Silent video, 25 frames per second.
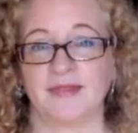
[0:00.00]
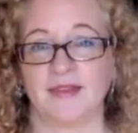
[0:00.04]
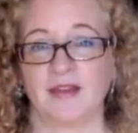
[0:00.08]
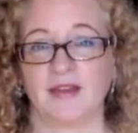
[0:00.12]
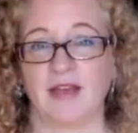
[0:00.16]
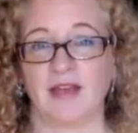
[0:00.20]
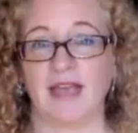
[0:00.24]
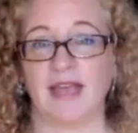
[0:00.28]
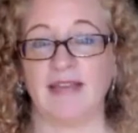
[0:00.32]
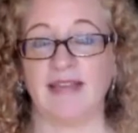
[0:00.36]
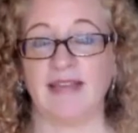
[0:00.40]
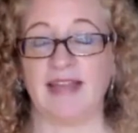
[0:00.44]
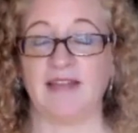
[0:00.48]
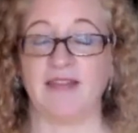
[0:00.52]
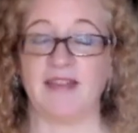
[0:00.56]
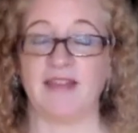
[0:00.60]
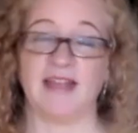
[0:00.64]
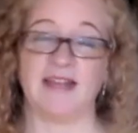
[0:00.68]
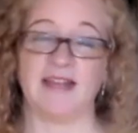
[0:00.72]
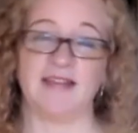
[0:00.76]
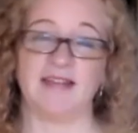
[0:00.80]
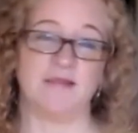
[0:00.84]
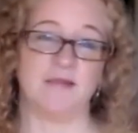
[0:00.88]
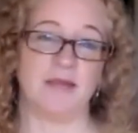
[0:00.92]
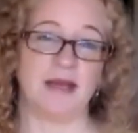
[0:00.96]
Okay, now
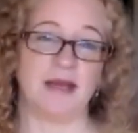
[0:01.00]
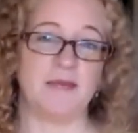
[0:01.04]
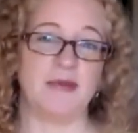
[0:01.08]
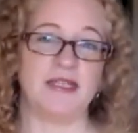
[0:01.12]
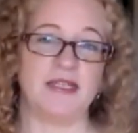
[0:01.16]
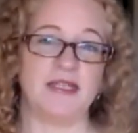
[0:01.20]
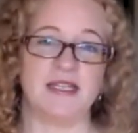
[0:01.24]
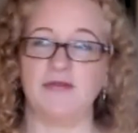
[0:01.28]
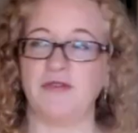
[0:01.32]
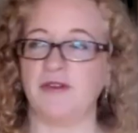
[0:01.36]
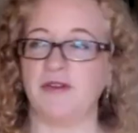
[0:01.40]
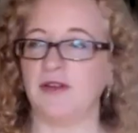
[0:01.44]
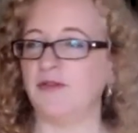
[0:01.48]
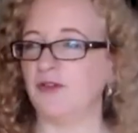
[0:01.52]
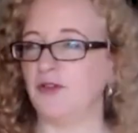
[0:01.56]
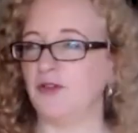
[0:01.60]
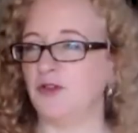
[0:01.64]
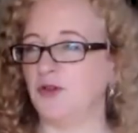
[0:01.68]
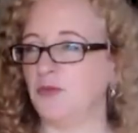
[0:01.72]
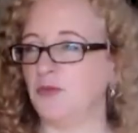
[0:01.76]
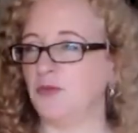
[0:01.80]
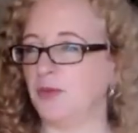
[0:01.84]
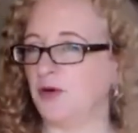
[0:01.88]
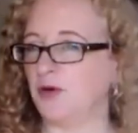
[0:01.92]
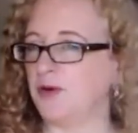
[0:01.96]
that may be different if you're
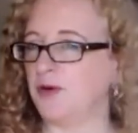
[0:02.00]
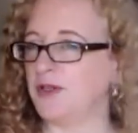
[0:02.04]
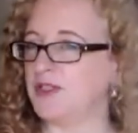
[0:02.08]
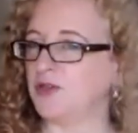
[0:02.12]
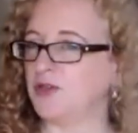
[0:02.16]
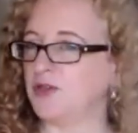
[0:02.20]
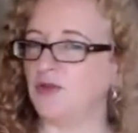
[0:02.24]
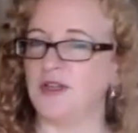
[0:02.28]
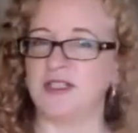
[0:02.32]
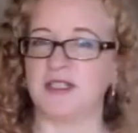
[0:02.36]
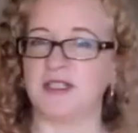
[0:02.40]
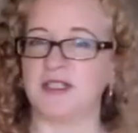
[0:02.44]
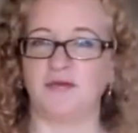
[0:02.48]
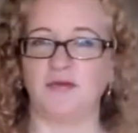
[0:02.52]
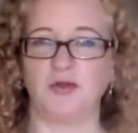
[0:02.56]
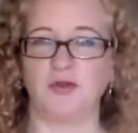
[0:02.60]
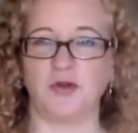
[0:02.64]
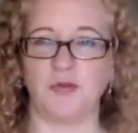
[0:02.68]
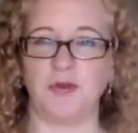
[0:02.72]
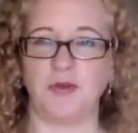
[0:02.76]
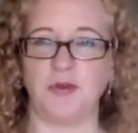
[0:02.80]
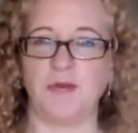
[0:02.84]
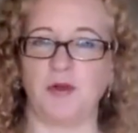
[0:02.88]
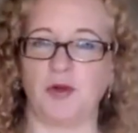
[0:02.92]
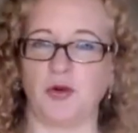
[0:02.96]
doing pirouettes across the floor
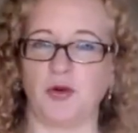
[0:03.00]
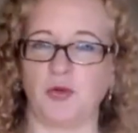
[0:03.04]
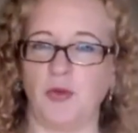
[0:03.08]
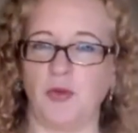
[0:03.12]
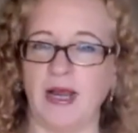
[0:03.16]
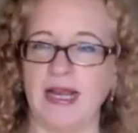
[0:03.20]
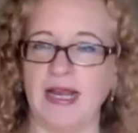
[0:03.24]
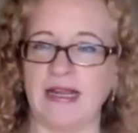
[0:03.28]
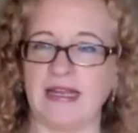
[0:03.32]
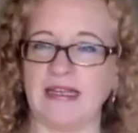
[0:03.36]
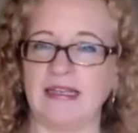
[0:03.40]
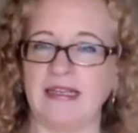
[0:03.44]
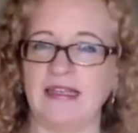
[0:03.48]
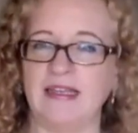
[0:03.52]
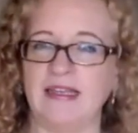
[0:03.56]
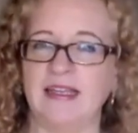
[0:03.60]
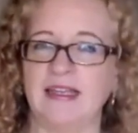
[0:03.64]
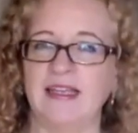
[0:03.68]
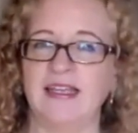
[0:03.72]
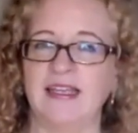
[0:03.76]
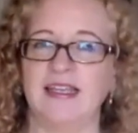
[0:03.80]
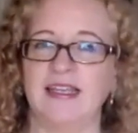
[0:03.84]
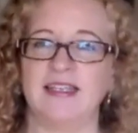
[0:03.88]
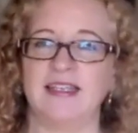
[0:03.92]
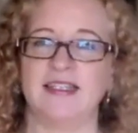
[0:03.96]
and people are waiting,
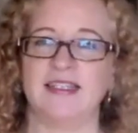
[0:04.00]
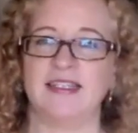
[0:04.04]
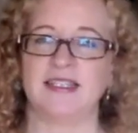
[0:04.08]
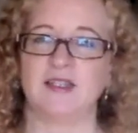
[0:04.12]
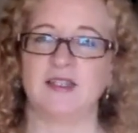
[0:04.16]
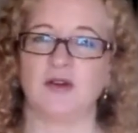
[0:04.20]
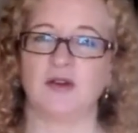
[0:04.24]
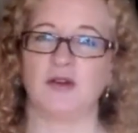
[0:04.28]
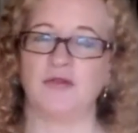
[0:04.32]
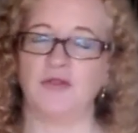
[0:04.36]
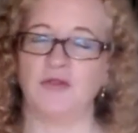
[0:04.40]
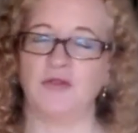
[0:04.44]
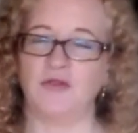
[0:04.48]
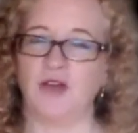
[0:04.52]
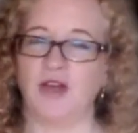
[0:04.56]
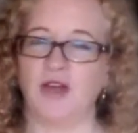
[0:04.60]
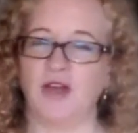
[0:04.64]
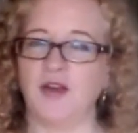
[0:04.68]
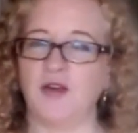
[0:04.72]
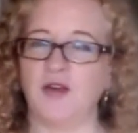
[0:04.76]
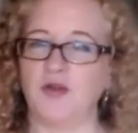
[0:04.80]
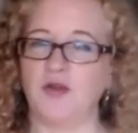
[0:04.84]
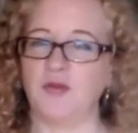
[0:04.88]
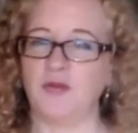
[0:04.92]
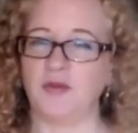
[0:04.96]
So if you've got a
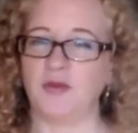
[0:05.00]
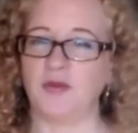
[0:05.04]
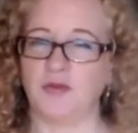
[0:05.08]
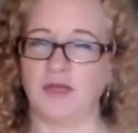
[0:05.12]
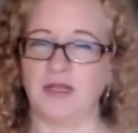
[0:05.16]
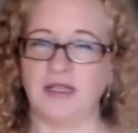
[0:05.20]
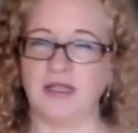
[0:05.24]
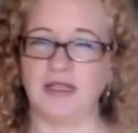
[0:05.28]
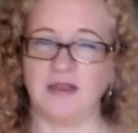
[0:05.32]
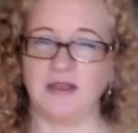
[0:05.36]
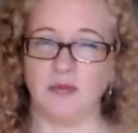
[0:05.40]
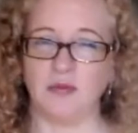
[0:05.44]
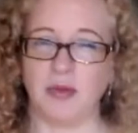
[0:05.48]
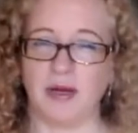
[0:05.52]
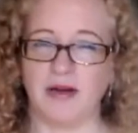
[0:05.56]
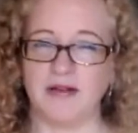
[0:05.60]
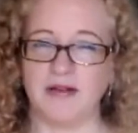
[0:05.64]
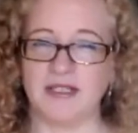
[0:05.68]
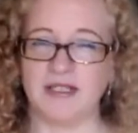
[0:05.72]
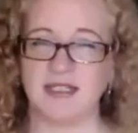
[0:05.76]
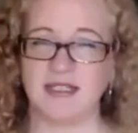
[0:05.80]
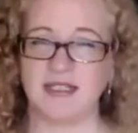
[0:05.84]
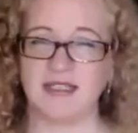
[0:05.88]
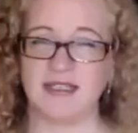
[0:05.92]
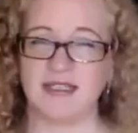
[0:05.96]
group that really
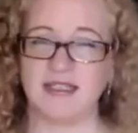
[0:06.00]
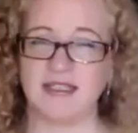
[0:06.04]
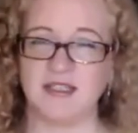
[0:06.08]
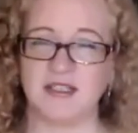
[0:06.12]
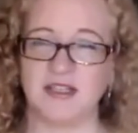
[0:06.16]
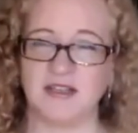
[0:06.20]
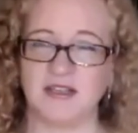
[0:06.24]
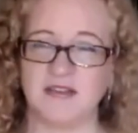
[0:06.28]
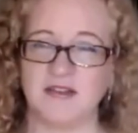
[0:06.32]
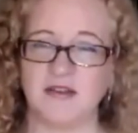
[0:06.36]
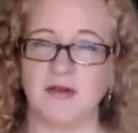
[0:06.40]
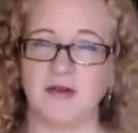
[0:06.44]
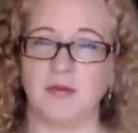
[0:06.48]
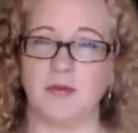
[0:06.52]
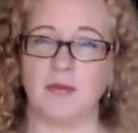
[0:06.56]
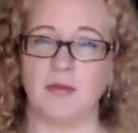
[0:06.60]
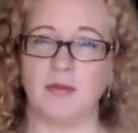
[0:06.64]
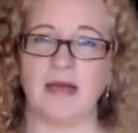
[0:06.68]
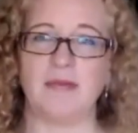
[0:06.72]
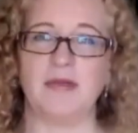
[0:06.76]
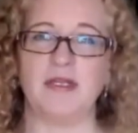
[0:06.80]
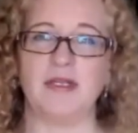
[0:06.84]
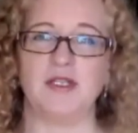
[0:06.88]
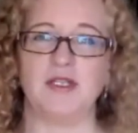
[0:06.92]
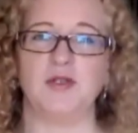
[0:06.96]
compares against each other,
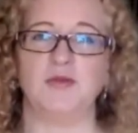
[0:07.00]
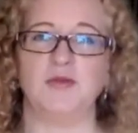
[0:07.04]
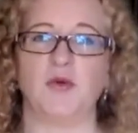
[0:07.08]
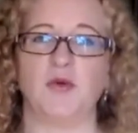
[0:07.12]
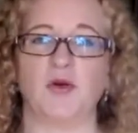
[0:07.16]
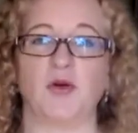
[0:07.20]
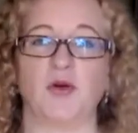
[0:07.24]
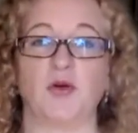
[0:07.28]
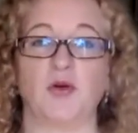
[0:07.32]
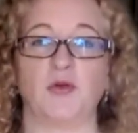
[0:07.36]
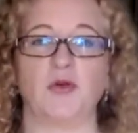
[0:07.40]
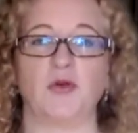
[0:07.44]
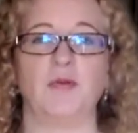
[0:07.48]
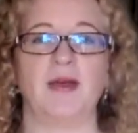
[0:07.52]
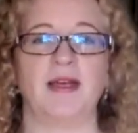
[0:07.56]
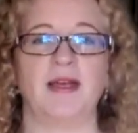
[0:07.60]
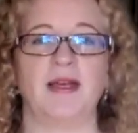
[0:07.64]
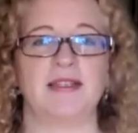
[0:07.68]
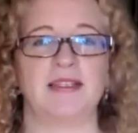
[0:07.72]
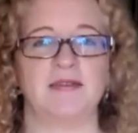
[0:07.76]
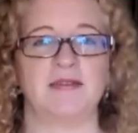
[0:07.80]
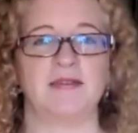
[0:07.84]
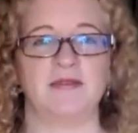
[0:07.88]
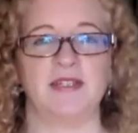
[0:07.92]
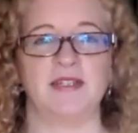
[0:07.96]
maybe do more group
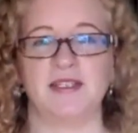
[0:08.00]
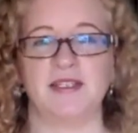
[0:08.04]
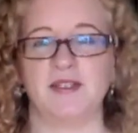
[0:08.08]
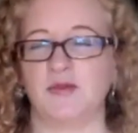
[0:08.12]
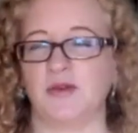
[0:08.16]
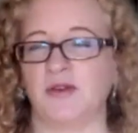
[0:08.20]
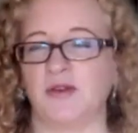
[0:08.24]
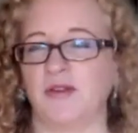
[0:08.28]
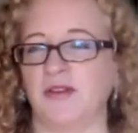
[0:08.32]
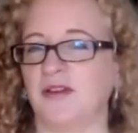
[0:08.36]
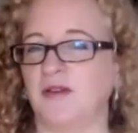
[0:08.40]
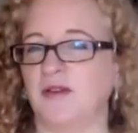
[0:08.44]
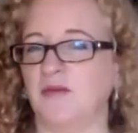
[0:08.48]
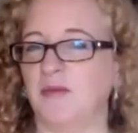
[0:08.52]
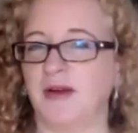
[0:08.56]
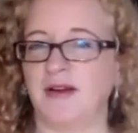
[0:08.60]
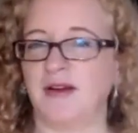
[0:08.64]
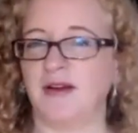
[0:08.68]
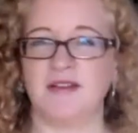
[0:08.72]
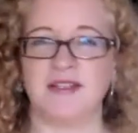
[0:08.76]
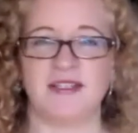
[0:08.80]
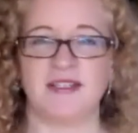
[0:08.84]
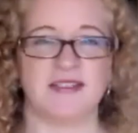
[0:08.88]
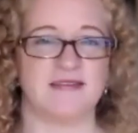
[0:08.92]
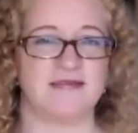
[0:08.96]
activities where the
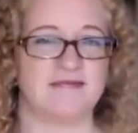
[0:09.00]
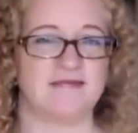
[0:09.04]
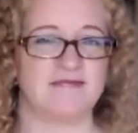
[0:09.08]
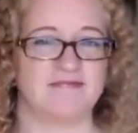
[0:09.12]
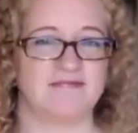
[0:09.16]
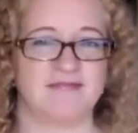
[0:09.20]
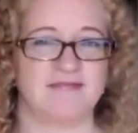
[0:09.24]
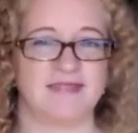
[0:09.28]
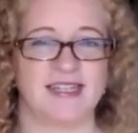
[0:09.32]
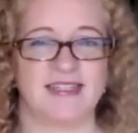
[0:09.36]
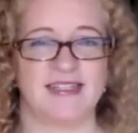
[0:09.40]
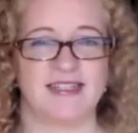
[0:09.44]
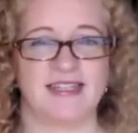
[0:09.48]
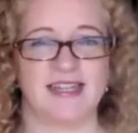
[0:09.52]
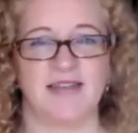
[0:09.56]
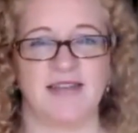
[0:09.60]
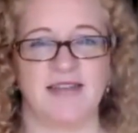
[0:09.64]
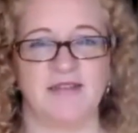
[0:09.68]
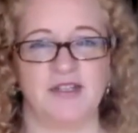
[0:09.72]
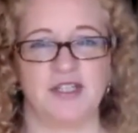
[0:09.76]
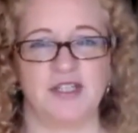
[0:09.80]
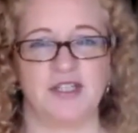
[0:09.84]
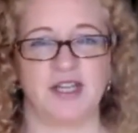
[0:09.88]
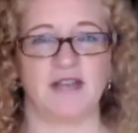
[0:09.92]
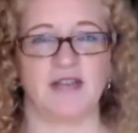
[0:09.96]
comparison doesn't have a
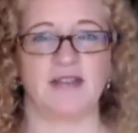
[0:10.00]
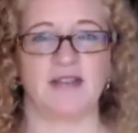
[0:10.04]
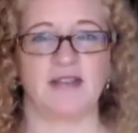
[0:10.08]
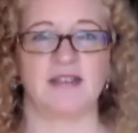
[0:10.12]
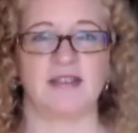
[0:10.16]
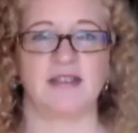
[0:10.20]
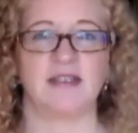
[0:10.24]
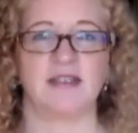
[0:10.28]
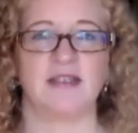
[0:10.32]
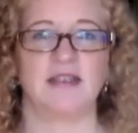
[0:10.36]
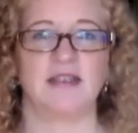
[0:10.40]
chance